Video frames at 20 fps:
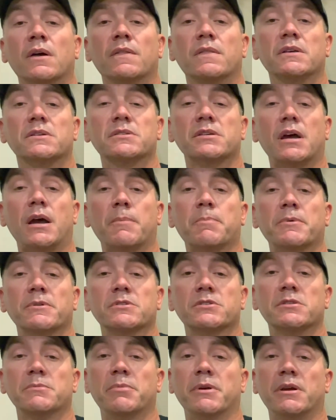This
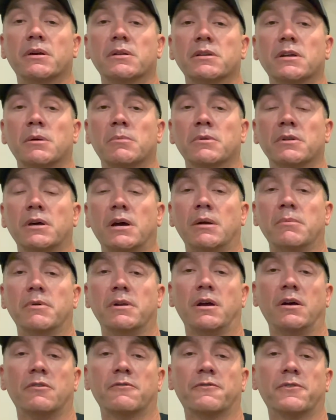happens to be a Double
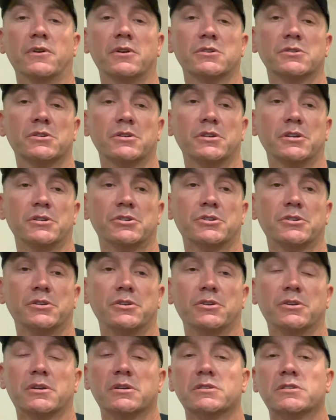Diamond Outfitters edition.
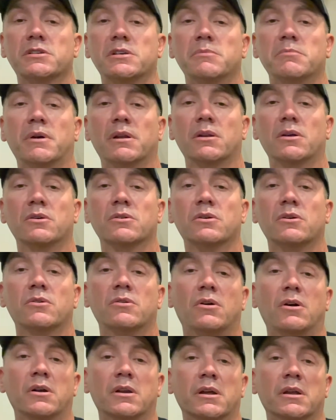You can see my logo
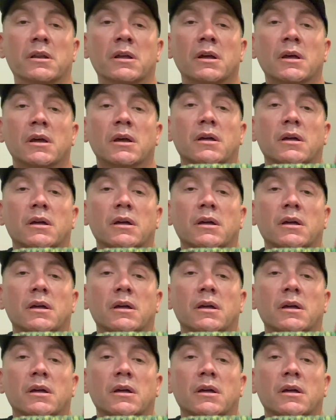on it.